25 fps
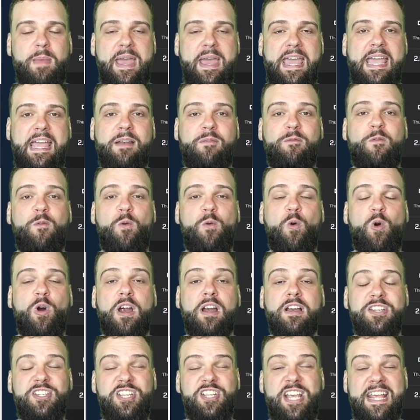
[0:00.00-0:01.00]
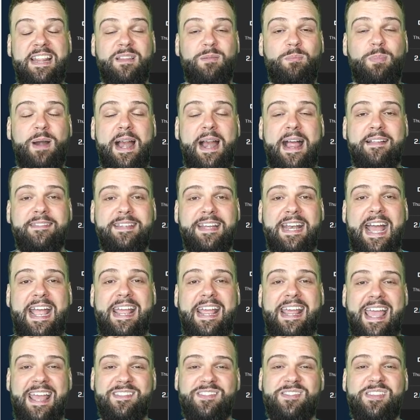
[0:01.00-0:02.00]
made for Jaylen Brown
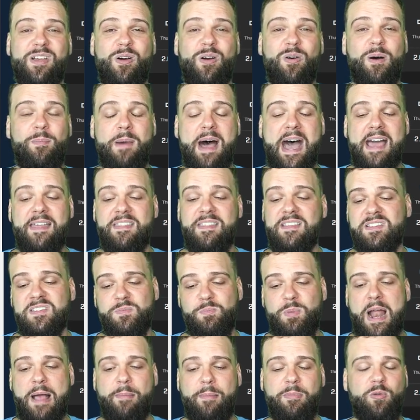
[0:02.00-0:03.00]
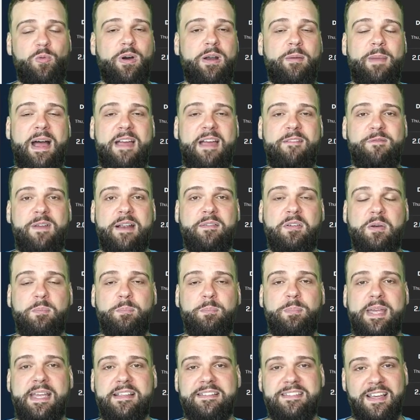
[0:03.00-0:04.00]
tonight. And so am I. This is probably one of my favorite
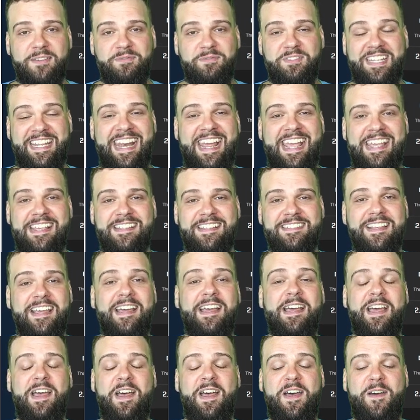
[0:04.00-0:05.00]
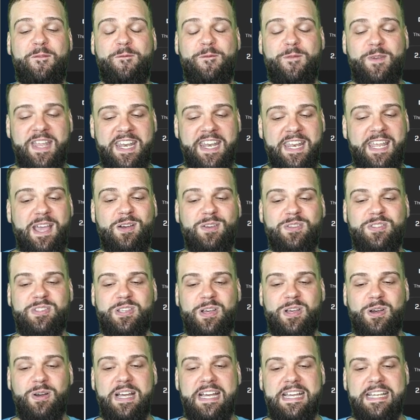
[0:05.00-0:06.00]
picks of today's video.
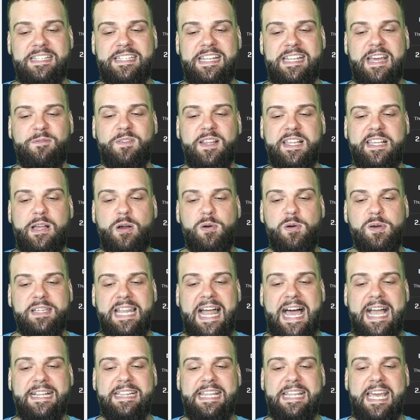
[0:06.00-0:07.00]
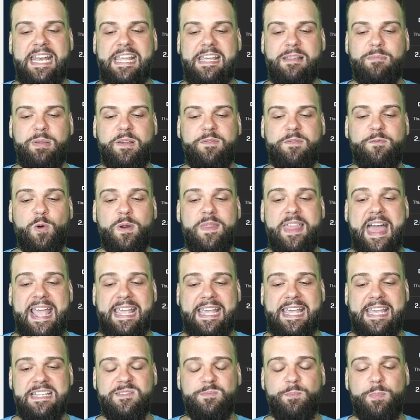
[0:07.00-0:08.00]
So definitely go and lock that in before
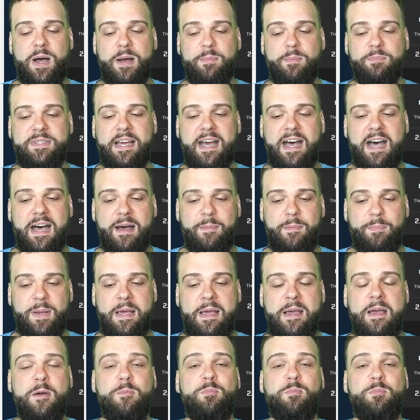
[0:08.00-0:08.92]
that gets bumped up.